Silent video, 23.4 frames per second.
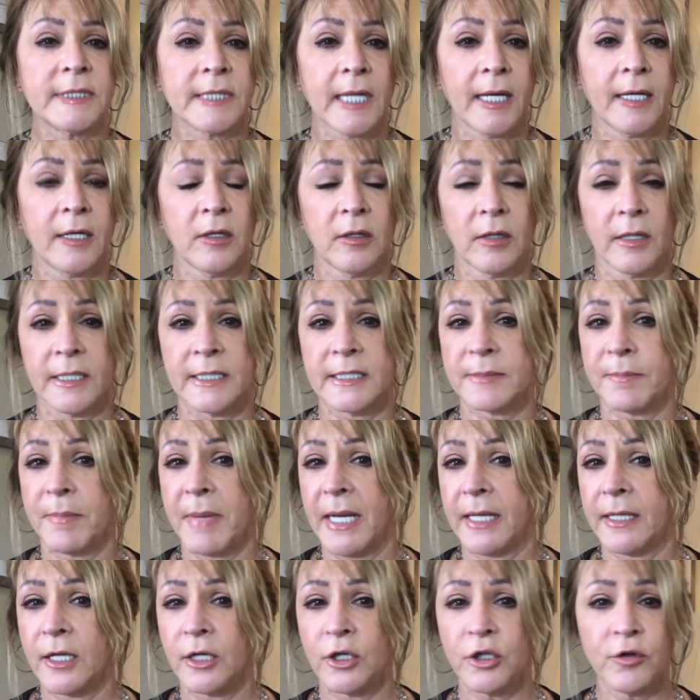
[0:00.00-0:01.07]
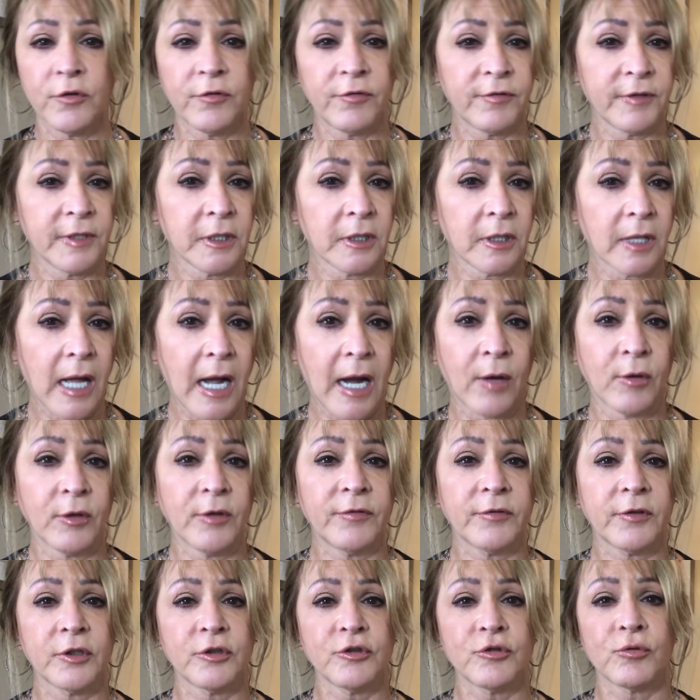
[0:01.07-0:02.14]
cycle is making you feel out
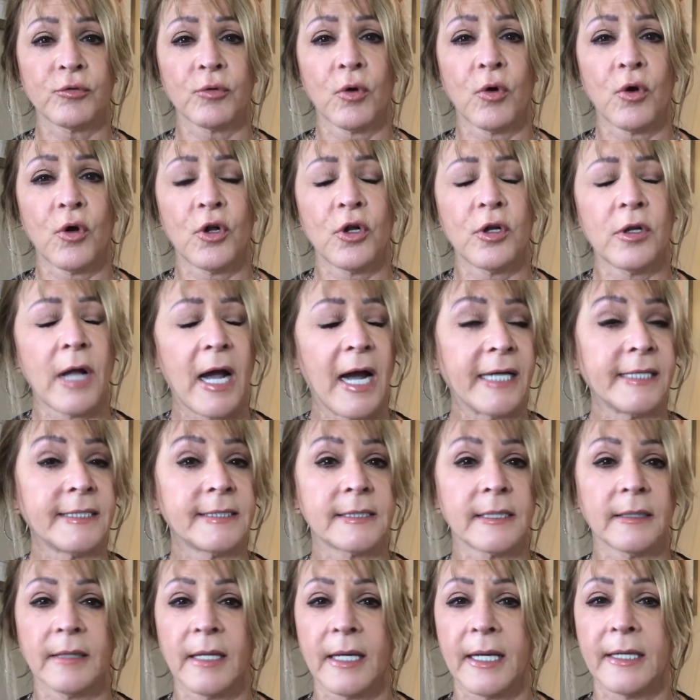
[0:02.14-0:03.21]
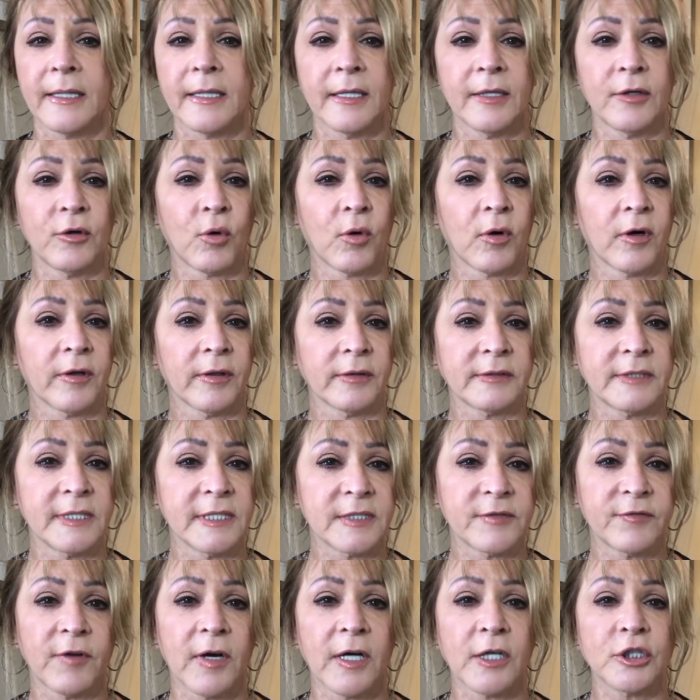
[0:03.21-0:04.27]
of control, isolated, or
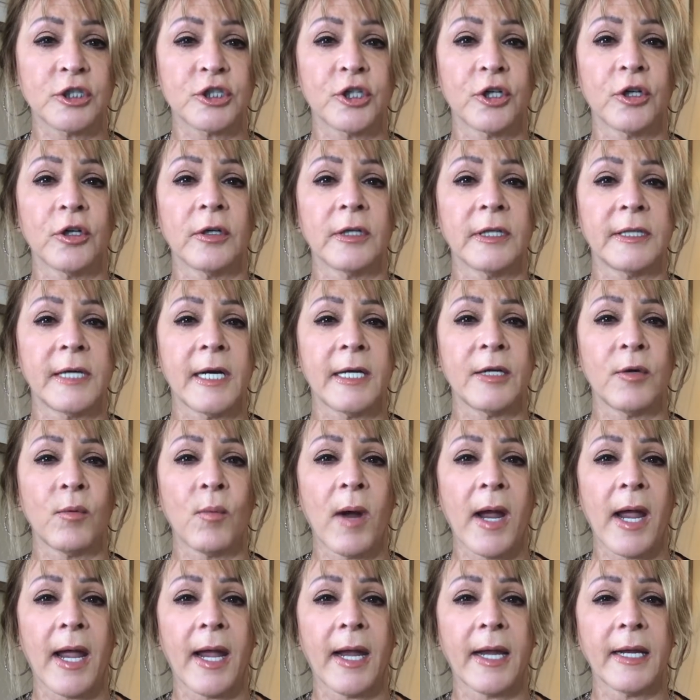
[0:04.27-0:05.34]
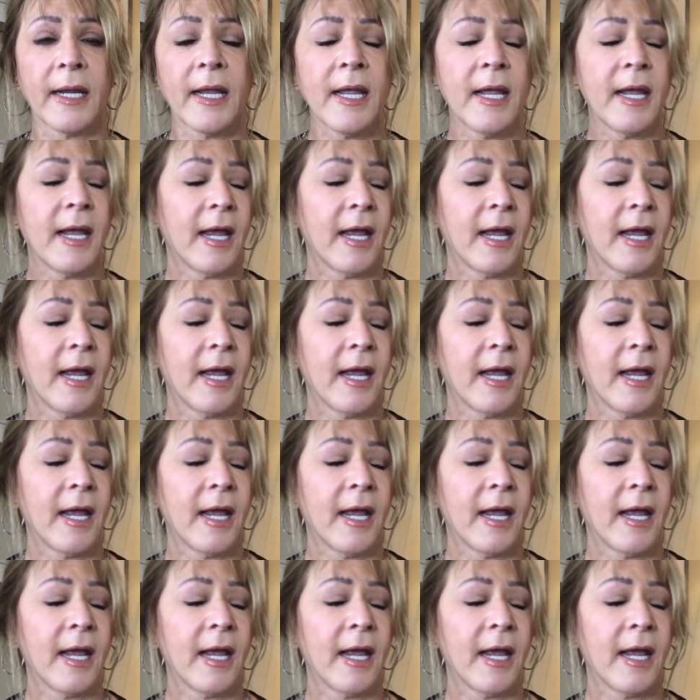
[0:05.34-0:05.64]
dysfunctional in any way,